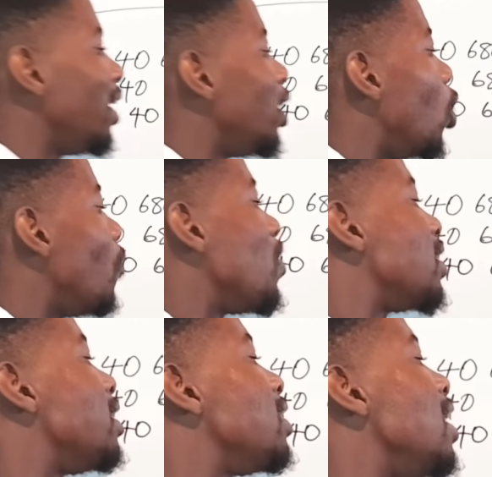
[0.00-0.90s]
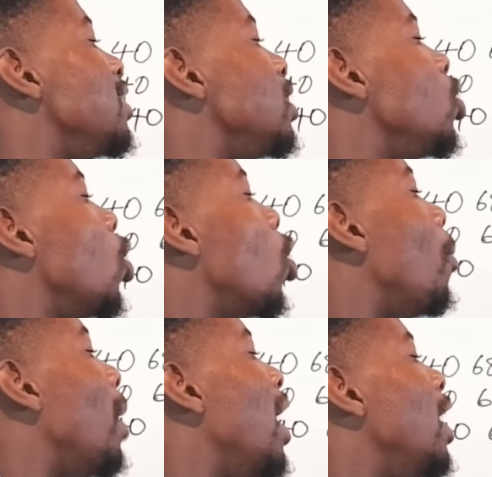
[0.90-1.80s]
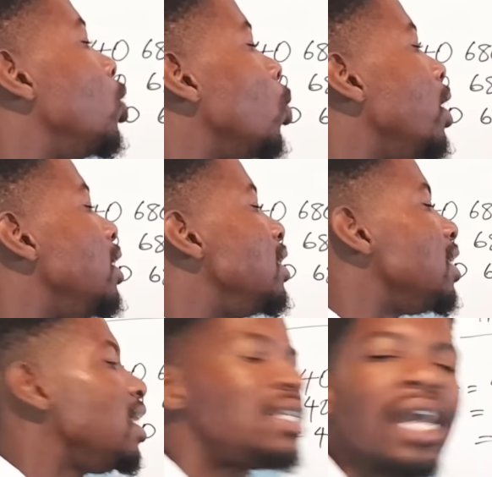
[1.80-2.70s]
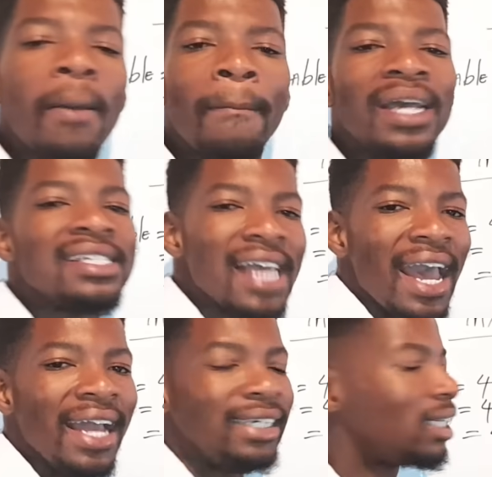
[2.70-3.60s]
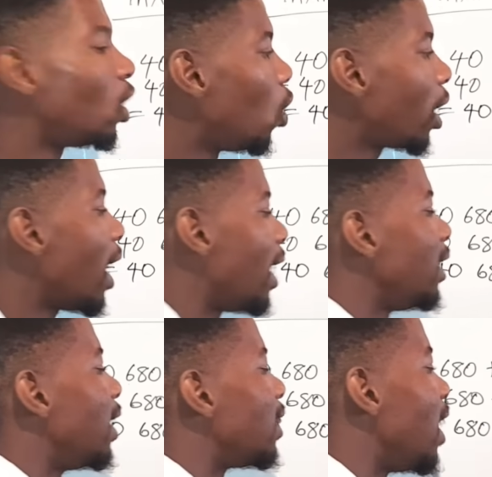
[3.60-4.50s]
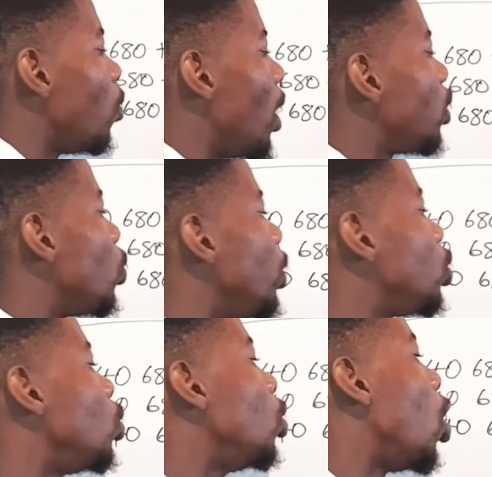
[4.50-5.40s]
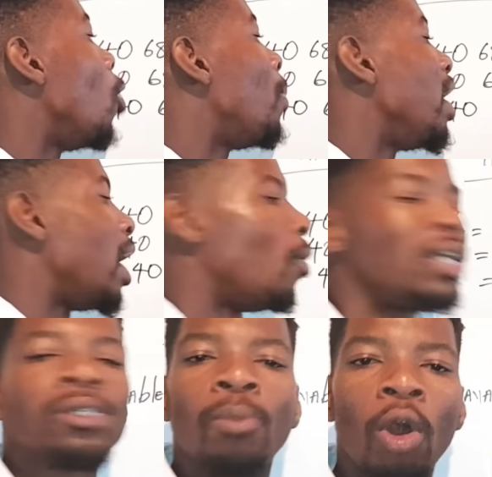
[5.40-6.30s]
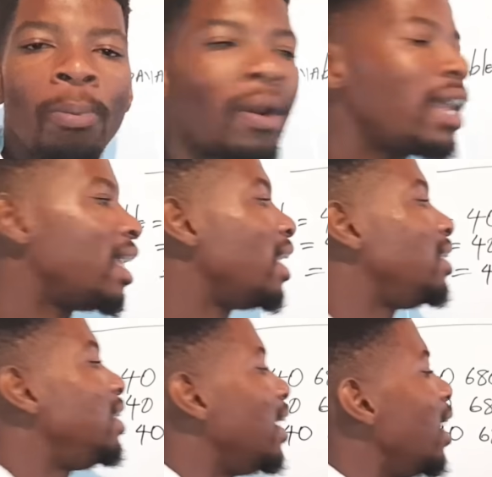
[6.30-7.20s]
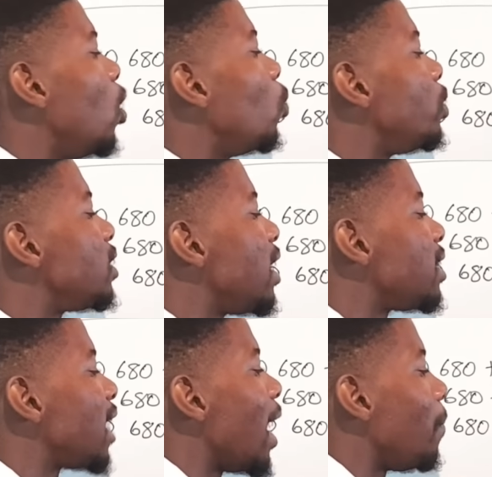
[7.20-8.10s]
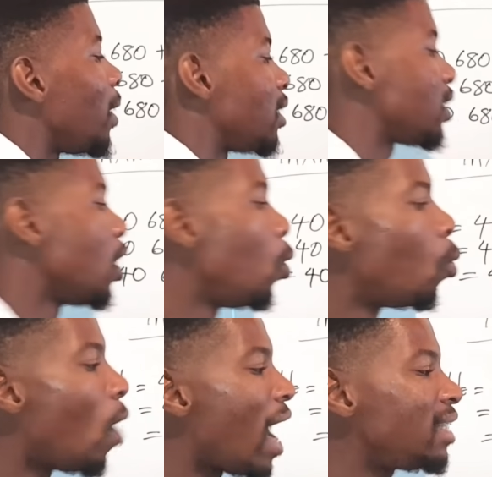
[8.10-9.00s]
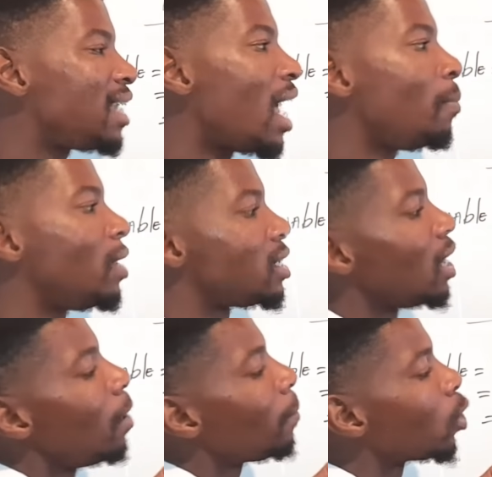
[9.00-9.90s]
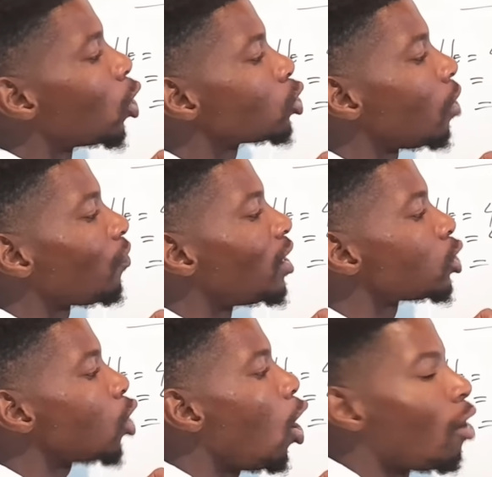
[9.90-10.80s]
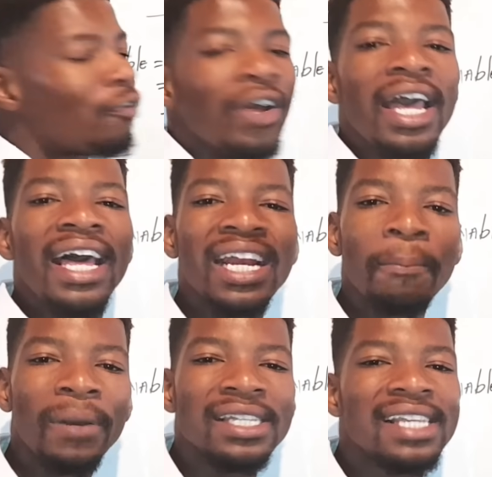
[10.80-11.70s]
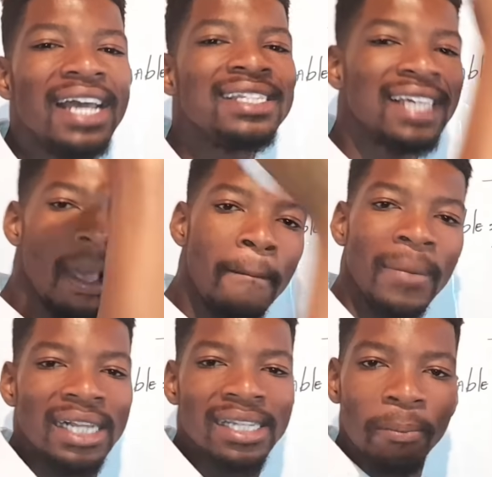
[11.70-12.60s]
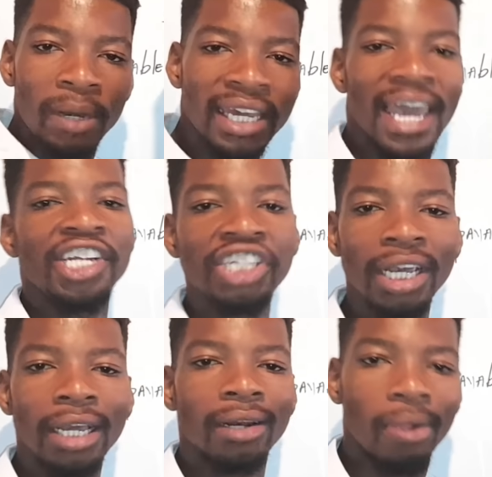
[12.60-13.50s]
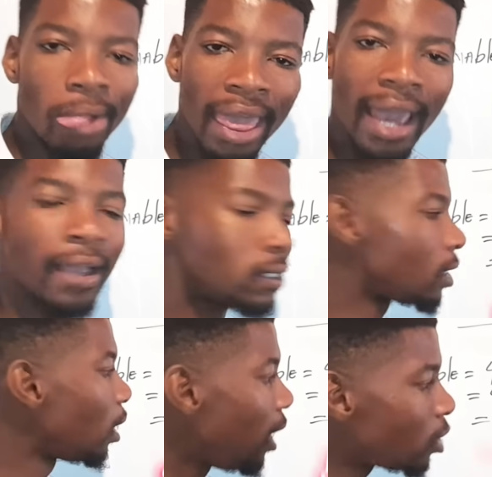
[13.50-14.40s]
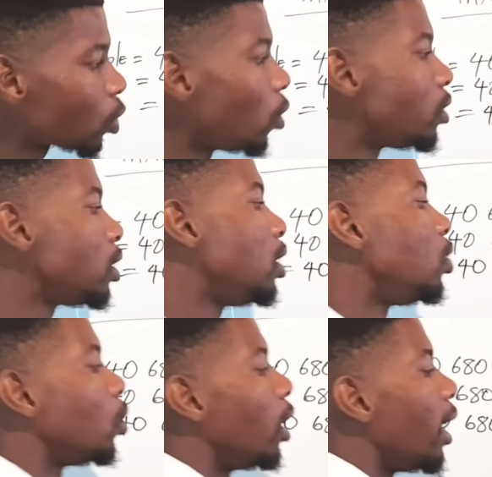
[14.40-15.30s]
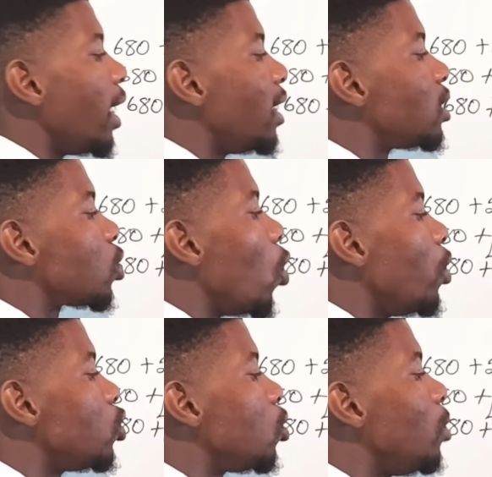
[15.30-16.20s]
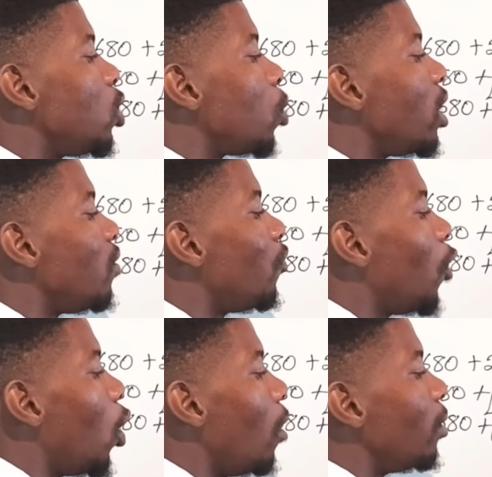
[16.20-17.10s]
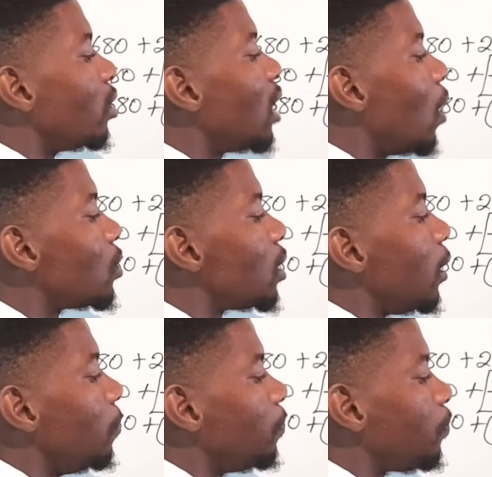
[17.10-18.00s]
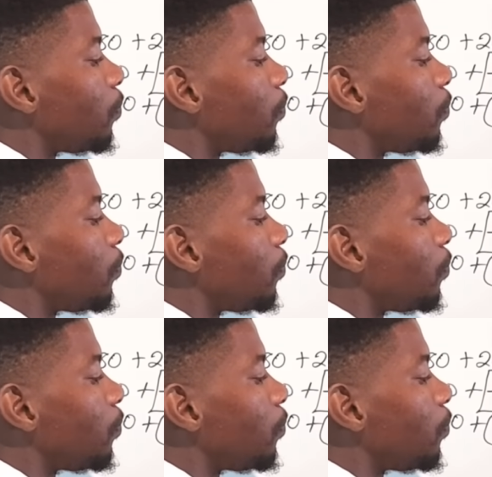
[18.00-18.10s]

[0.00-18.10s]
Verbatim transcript: It obviously says zero comma twenty-six percent. All right, then what do we do? Open our small bracket here. We say timings. Why timings? Because of this off represents multiplication. Yes, let's continue. It is going to be twenty-four thousand.